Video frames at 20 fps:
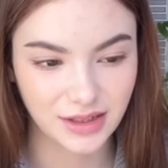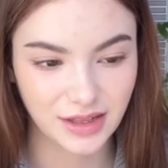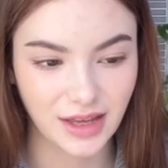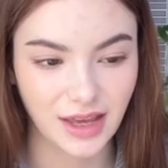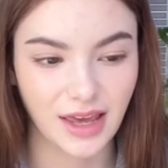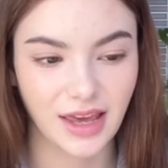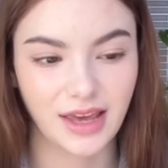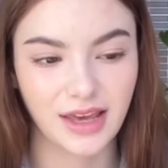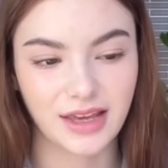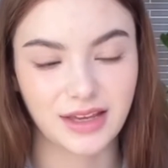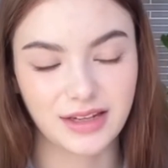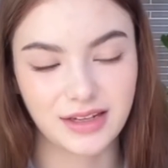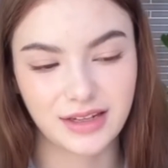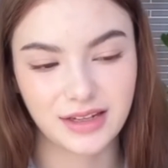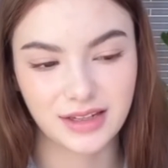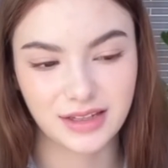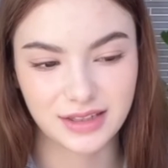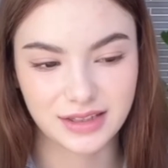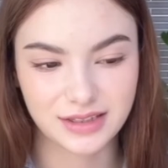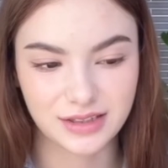and
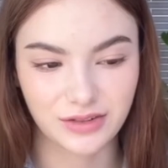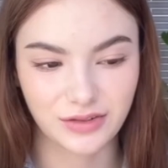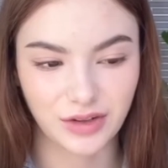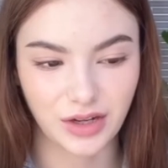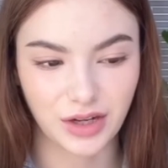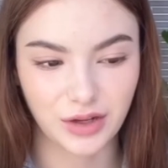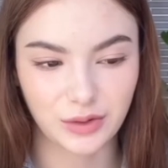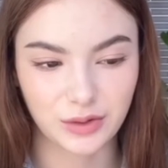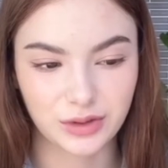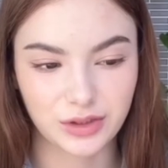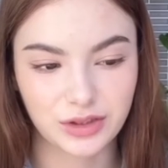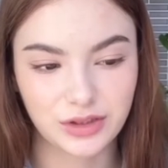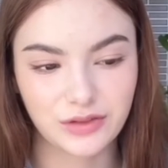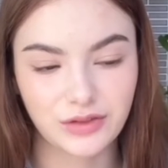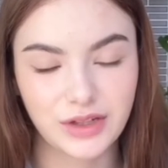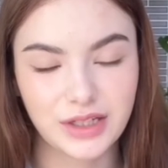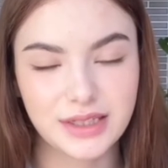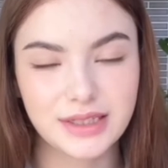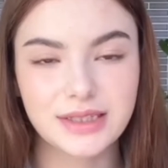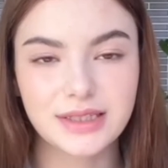it's around
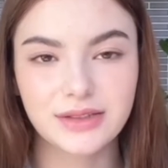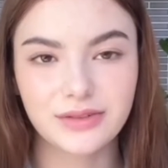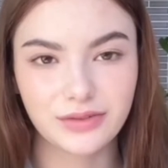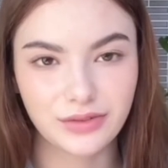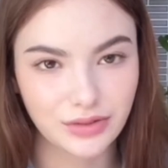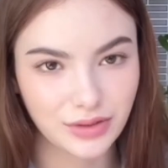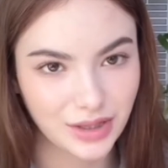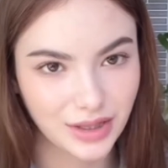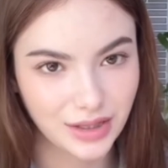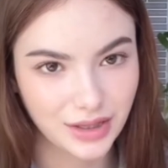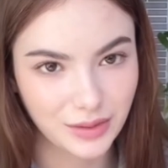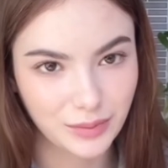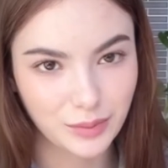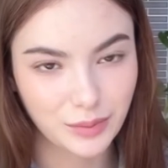23%.